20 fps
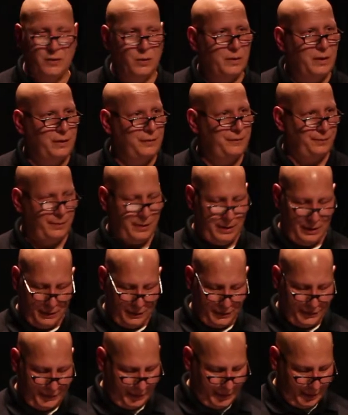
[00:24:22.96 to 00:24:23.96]
23
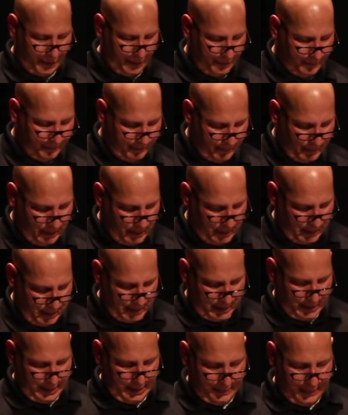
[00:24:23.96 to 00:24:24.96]
years ago,
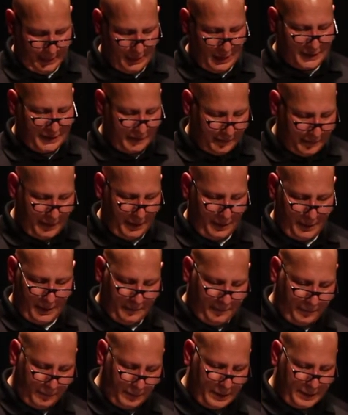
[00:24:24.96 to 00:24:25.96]
because of their
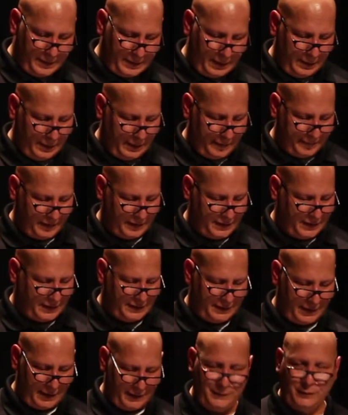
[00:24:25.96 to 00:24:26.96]
influence, I left a
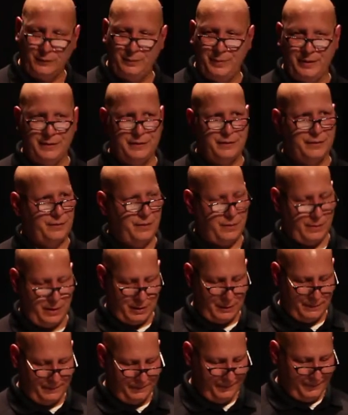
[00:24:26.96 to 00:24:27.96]
successful business
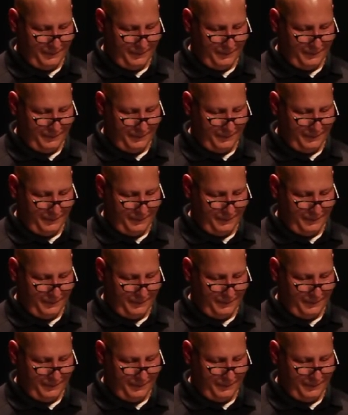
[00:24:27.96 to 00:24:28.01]
career